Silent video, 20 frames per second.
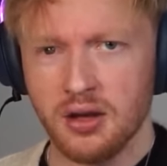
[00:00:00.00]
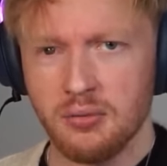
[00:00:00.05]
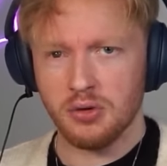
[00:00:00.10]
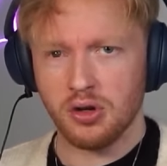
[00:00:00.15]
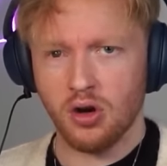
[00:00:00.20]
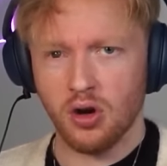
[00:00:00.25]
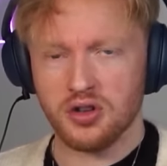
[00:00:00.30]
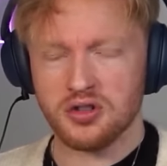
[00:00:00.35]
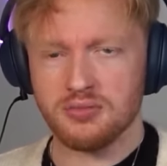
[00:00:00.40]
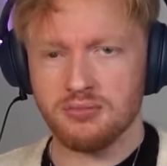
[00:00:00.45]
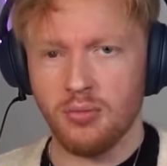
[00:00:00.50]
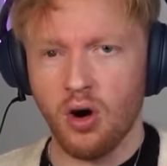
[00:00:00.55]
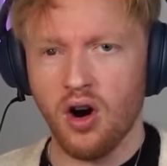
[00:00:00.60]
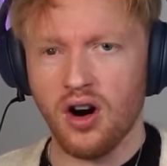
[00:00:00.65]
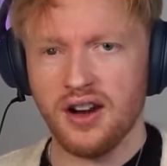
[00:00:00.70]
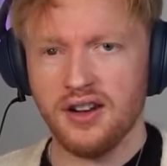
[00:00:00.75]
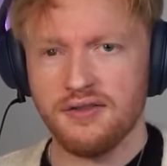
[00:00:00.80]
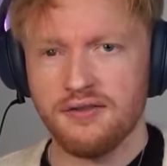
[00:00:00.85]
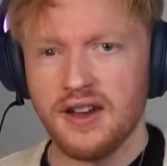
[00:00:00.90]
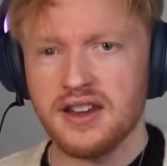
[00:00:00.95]
because
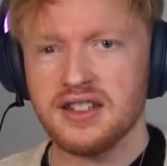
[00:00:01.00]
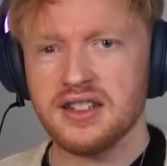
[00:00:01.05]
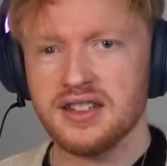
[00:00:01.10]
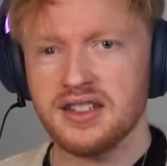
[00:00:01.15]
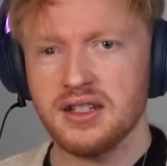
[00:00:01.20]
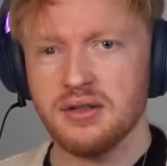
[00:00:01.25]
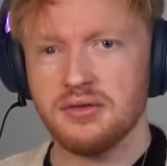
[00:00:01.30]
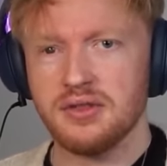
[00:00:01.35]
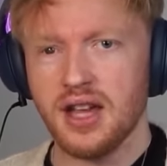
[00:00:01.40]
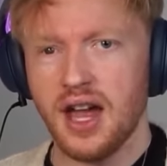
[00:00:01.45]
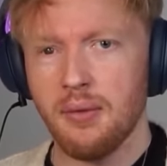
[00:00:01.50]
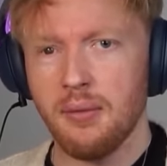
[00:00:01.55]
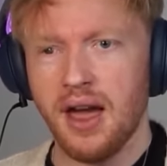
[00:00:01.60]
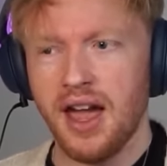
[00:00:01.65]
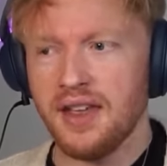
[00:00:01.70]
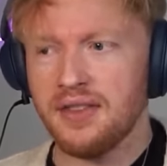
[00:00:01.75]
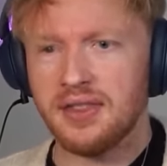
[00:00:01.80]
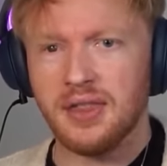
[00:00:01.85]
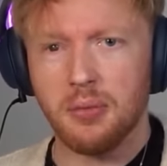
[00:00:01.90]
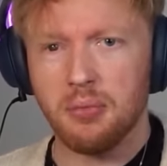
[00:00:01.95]
Maury visited him
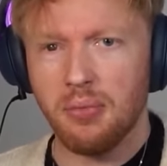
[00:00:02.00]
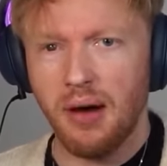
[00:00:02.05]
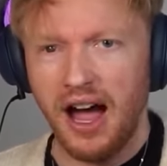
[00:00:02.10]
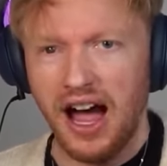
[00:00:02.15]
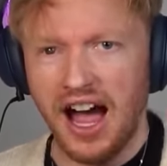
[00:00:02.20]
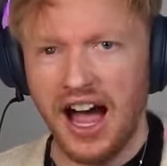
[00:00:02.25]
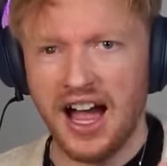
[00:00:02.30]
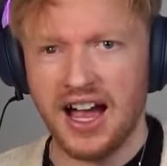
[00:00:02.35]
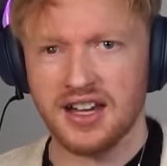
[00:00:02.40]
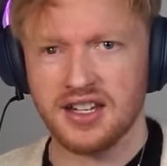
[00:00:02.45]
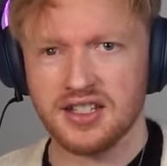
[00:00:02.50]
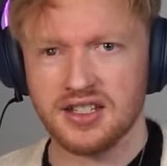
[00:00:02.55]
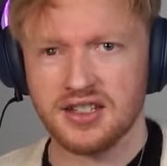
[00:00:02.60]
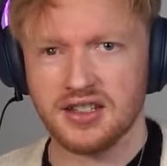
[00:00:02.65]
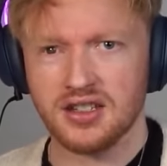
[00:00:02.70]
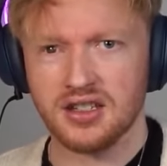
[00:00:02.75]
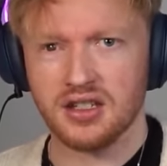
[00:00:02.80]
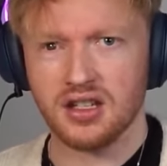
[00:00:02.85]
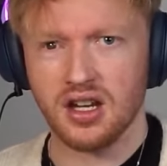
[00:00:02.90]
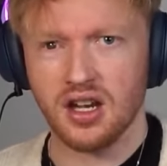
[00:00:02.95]
in the
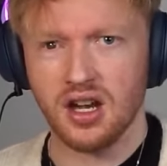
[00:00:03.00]
past